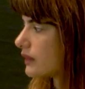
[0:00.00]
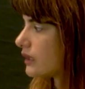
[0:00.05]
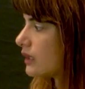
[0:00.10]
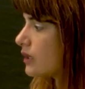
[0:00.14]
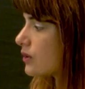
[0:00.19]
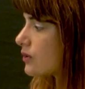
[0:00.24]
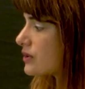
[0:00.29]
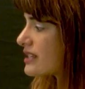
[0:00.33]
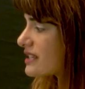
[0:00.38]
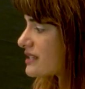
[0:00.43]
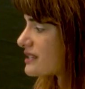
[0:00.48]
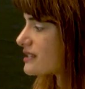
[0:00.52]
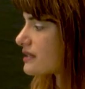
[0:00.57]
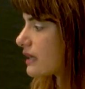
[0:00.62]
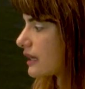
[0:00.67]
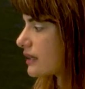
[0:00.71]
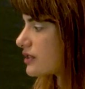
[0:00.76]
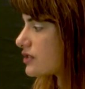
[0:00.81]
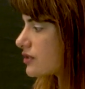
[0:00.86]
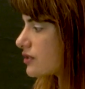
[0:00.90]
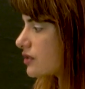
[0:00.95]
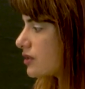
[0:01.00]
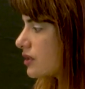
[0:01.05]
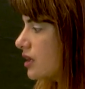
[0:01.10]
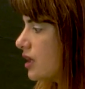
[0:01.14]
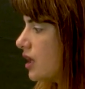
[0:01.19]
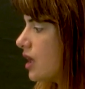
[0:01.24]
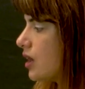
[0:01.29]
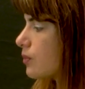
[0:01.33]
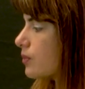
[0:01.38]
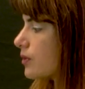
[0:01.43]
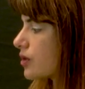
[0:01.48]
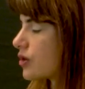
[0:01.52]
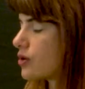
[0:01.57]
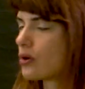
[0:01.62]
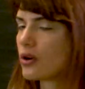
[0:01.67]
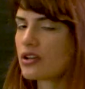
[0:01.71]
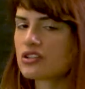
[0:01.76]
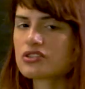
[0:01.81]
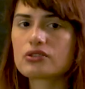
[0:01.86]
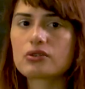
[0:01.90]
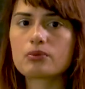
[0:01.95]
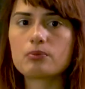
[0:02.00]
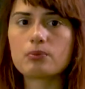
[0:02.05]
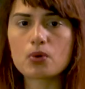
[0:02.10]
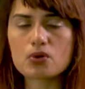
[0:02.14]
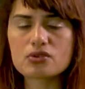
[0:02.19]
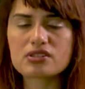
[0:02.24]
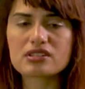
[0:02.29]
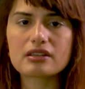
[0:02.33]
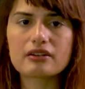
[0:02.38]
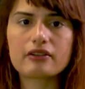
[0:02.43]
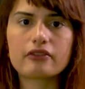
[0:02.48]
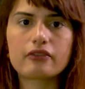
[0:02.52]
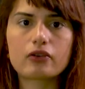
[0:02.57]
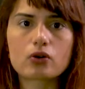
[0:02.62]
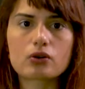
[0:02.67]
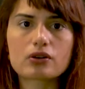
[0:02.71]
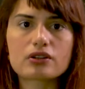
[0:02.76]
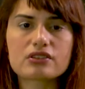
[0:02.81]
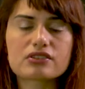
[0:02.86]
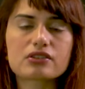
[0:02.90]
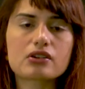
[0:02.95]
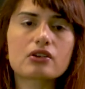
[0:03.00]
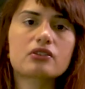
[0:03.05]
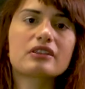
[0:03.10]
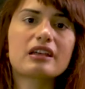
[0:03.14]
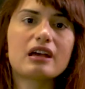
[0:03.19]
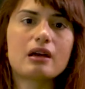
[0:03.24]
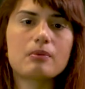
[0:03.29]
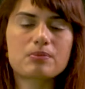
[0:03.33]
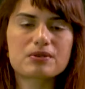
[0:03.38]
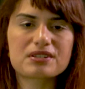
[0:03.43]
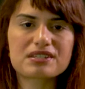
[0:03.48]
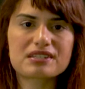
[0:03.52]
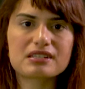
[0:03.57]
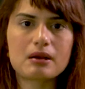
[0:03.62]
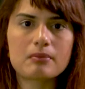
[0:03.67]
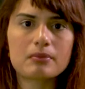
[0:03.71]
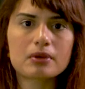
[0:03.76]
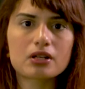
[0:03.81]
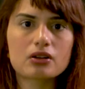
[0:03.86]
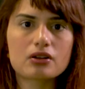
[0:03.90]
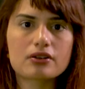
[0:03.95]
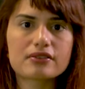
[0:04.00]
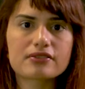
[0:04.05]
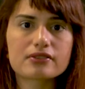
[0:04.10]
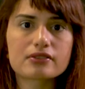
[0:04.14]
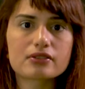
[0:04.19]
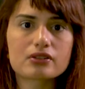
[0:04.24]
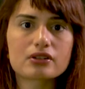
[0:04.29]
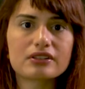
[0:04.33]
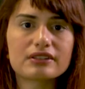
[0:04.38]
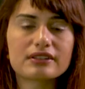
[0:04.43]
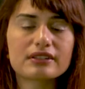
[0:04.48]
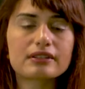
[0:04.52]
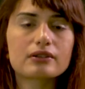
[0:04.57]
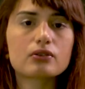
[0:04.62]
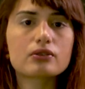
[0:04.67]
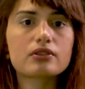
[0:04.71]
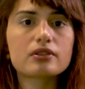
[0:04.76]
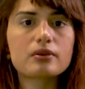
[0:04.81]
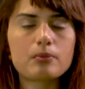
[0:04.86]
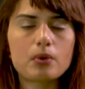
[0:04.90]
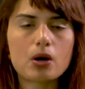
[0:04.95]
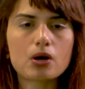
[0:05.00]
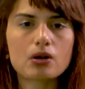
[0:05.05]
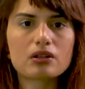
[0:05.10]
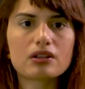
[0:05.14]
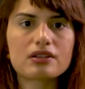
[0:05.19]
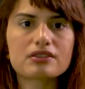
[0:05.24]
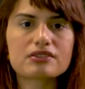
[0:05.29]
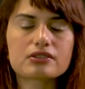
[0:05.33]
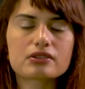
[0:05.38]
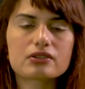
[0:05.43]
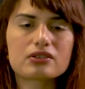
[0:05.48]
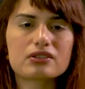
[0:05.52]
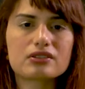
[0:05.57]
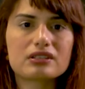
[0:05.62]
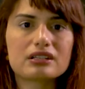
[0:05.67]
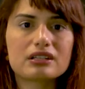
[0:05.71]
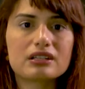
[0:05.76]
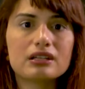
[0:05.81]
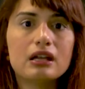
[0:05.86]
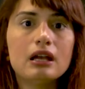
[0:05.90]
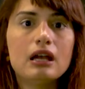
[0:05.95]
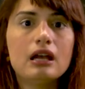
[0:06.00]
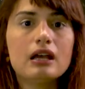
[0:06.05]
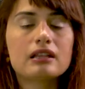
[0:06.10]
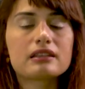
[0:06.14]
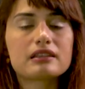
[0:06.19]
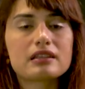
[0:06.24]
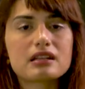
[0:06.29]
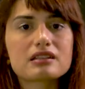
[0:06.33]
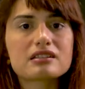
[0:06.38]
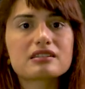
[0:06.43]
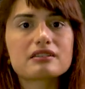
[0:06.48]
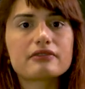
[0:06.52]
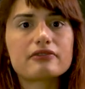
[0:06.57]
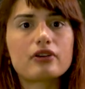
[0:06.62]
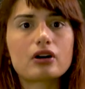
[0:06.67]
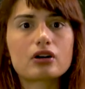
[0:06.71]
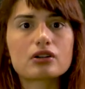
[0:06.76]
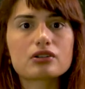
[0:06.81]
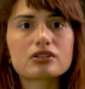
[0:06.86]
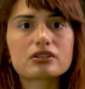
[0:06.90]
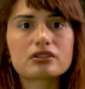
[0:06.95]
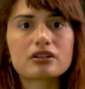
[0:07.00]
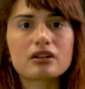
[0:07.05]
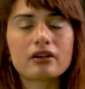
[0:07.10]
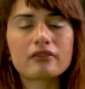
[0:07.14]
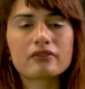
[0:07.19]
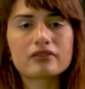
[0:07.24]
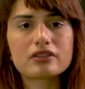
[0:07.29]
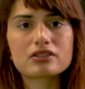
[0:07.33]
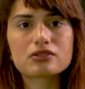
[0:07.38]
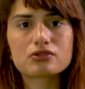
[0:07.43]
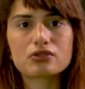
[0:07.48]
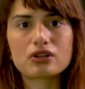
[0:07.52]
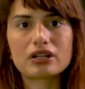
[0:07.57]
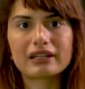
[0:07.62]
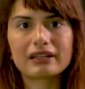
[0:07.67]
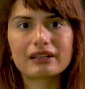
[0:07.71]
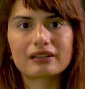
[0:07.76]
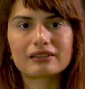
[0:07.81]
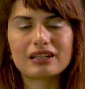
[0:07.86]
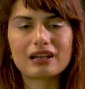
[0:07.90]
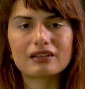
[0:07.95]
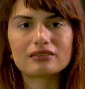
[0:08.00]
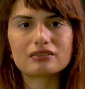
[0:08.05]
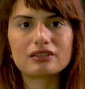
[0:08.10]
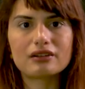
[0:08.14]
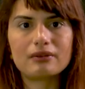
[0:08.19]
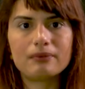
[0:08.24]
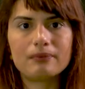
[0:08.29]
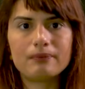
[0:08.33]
Now, in this lecture, we're going to mostly focus on the epistemic uncertainty or the model uncertainty that is a function of this training data.